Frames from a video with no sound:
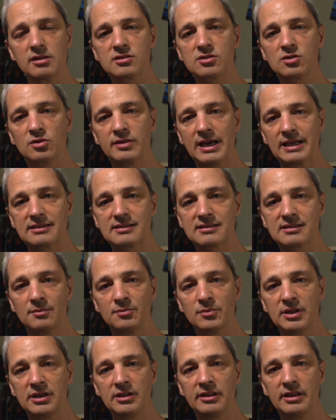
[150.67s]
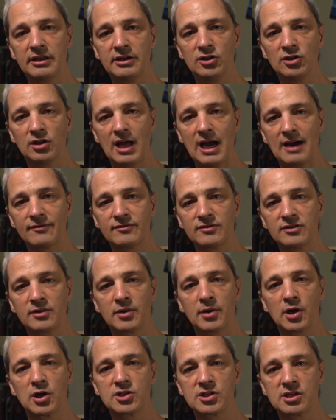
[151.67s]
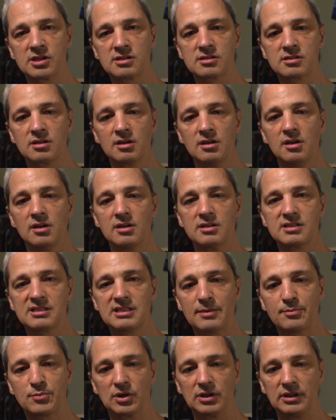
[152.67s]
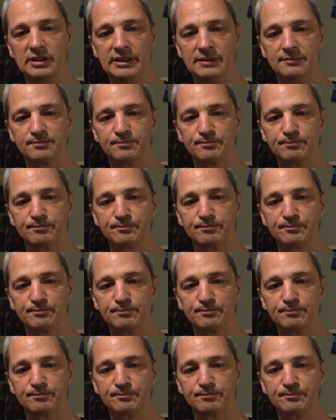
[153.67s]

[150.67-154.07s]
so that's something that you'll have to purchase separately.